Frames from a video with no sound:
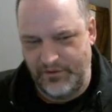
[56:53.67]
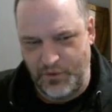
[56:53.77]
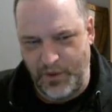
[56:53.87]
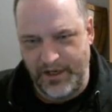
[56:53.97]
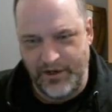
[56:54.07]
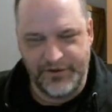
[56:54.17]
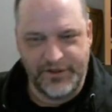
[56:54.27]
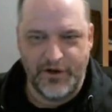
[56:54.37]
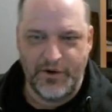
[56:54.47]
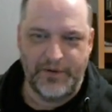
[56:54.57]
20 years
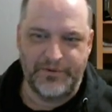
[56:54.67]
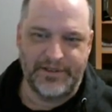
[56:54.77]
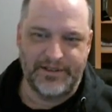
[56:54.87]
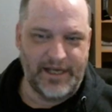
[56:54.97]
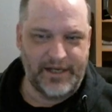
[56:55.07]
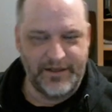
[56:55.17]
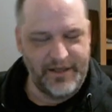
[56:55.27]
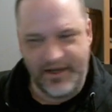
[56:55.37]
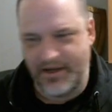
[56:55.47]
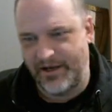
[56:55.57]
ago, I was exactly
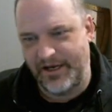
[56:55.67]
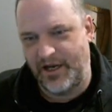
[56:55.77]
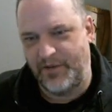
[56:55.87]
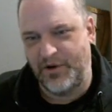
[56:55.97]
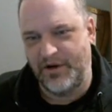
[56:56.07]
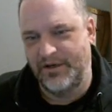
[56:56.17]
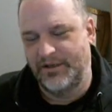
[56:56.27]
that kind of gamer.